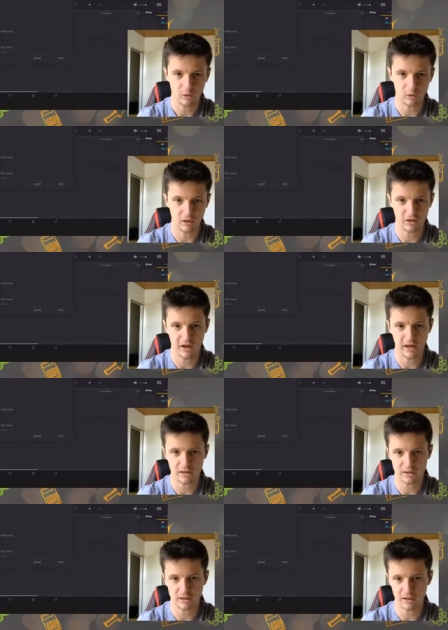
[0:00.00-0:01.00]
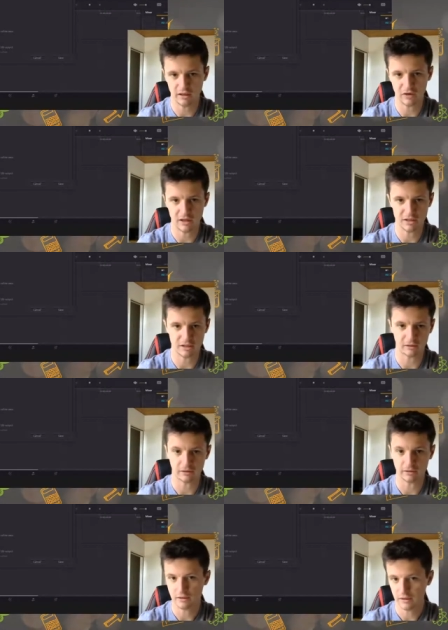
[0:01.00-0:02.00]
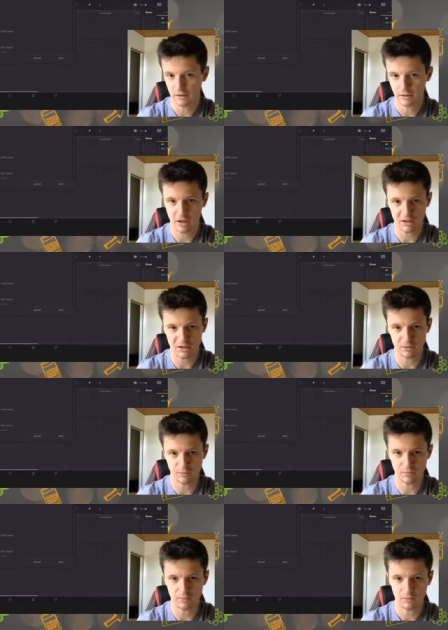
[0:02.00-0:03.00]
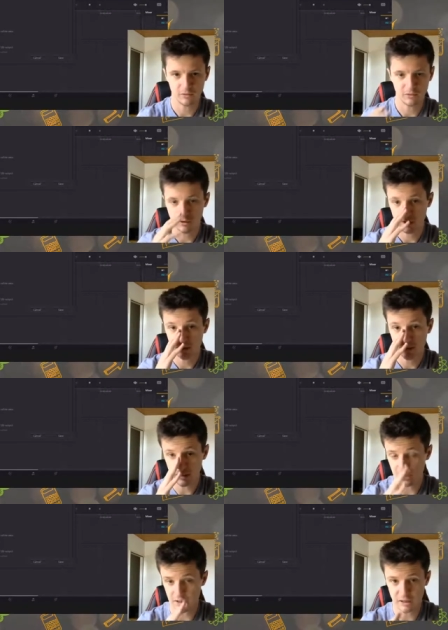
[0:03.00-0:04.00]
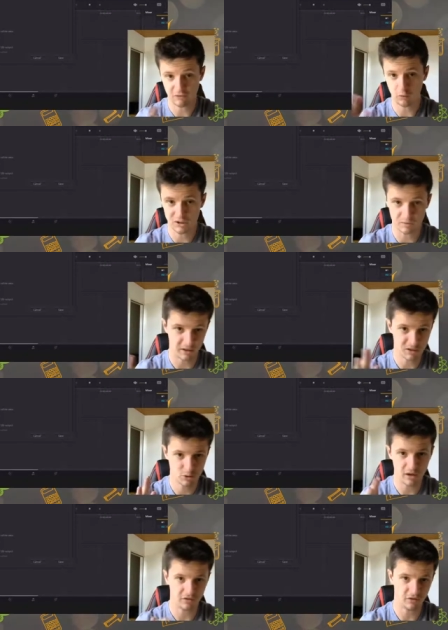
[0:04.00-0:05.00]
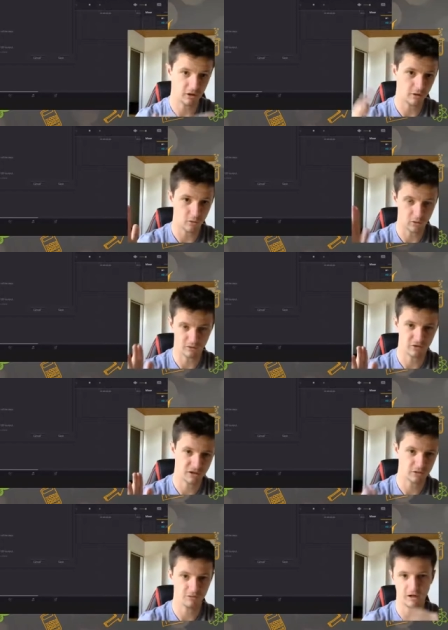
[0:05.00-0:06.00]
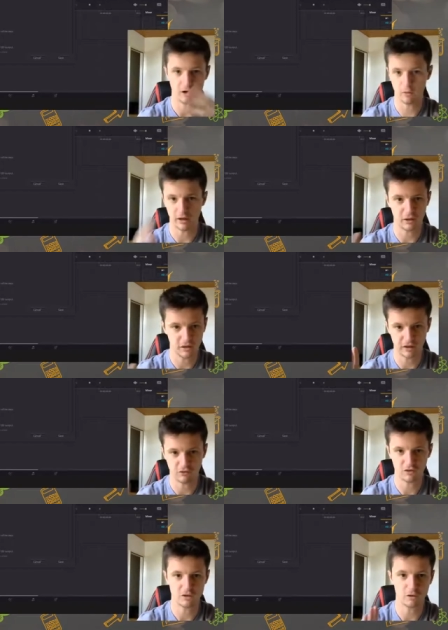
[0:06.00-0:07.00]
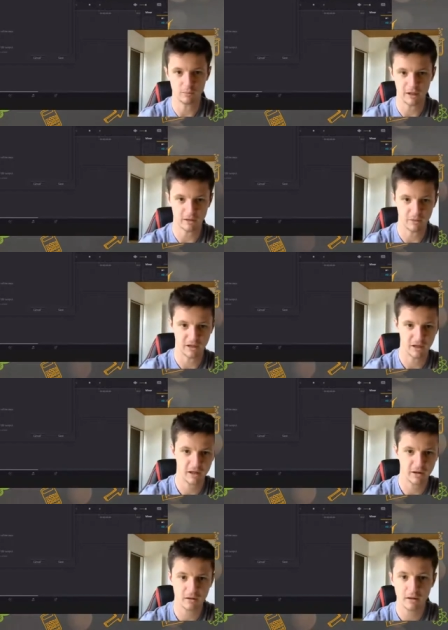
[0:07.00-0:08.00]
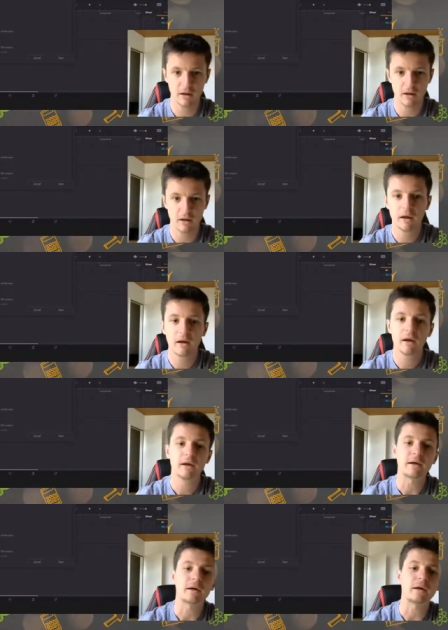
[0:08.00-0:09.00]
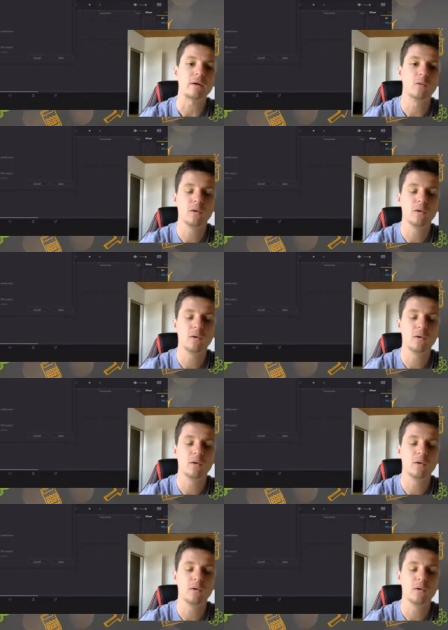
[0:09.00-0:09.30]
You can either end, even enter custom sizes if you want to make a square video or a vertical video or anything different. You can make, make it here. Uh,